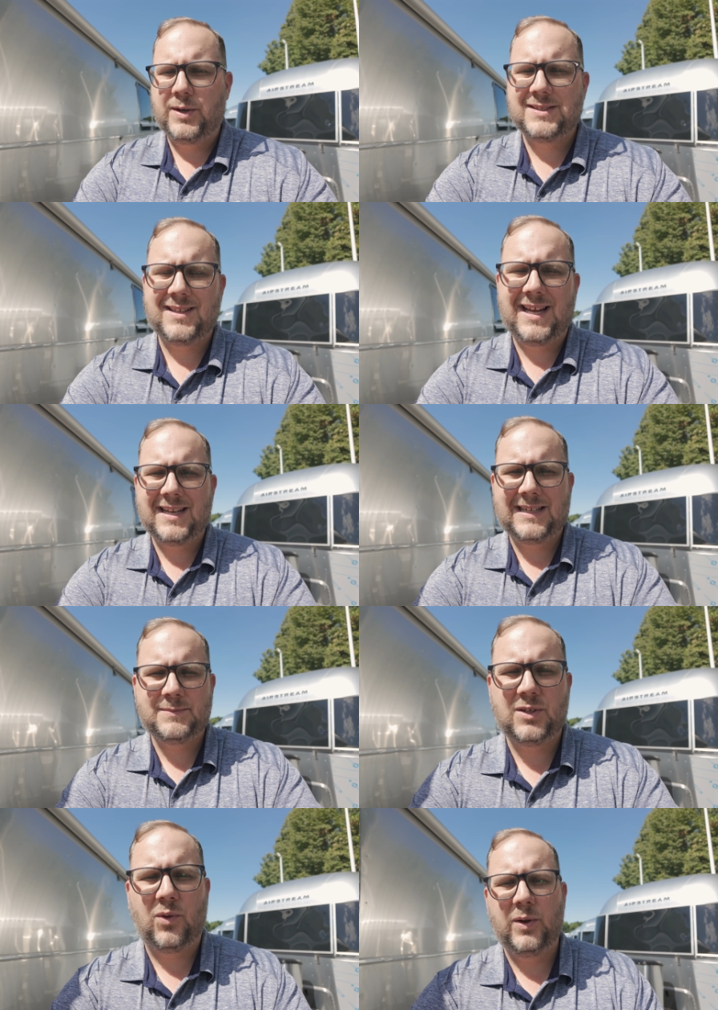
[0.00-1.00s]
Because a lot of
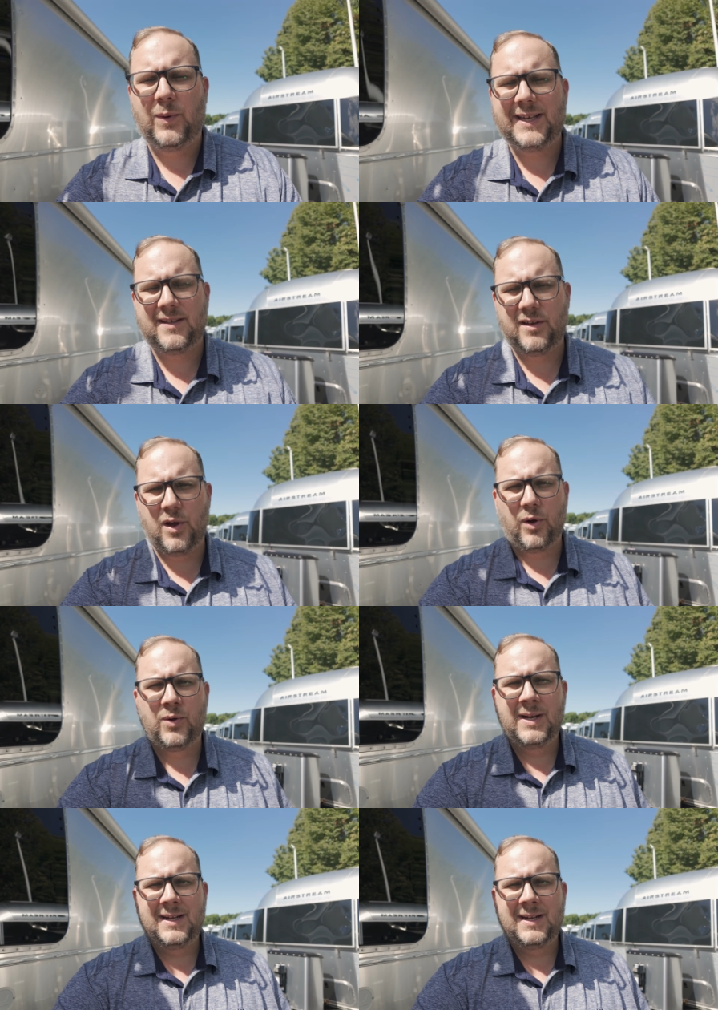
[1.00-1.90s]
times the only way to know